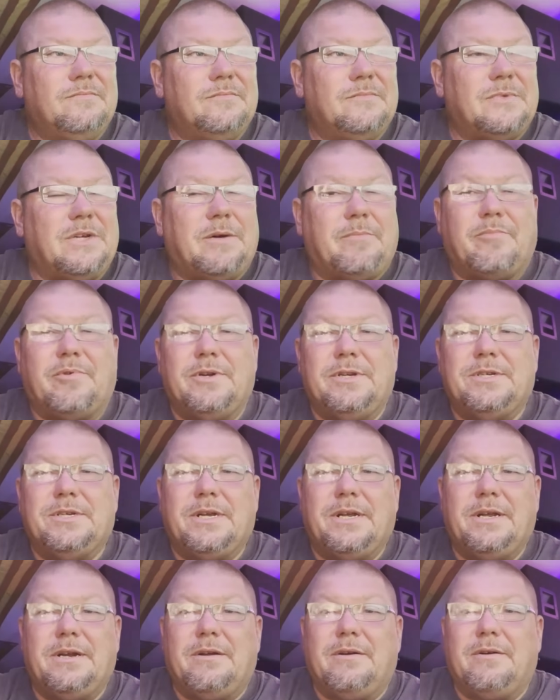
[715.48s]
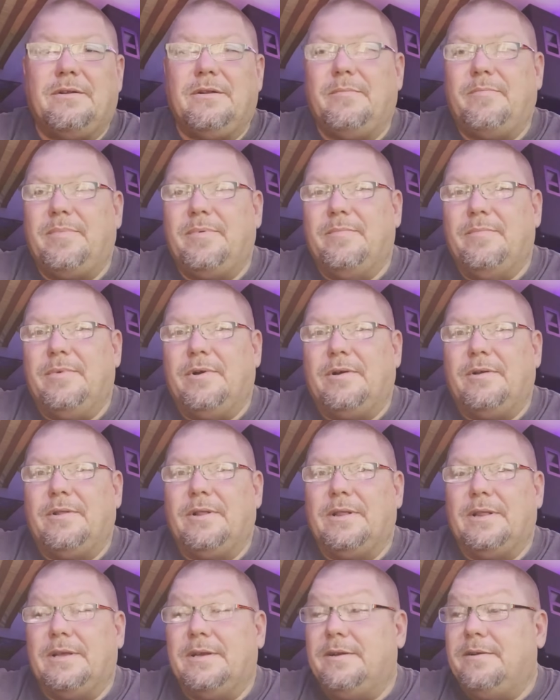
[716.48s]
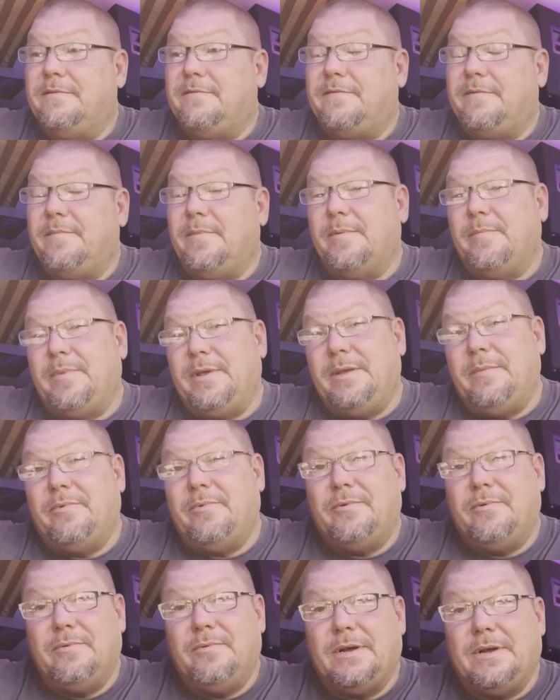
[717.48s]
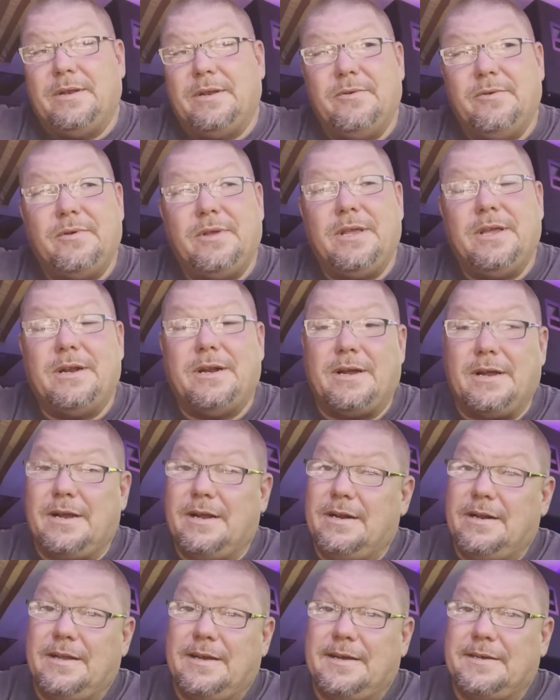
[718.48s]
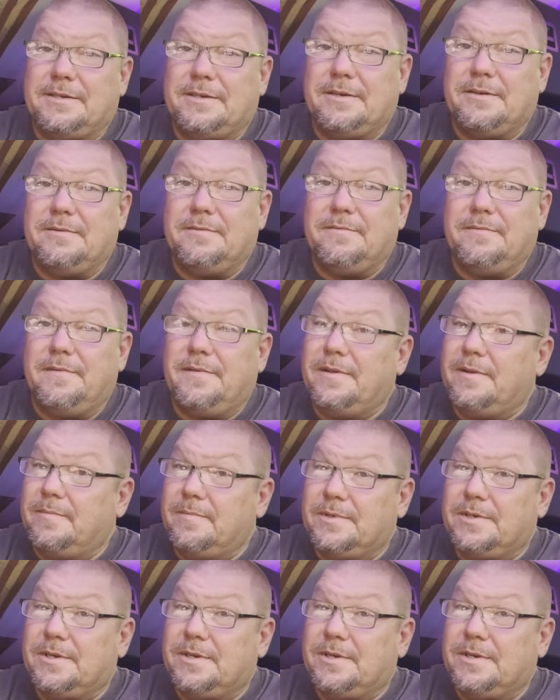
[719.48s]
I appreciate all the love from the people I do get. I got lots of thumbs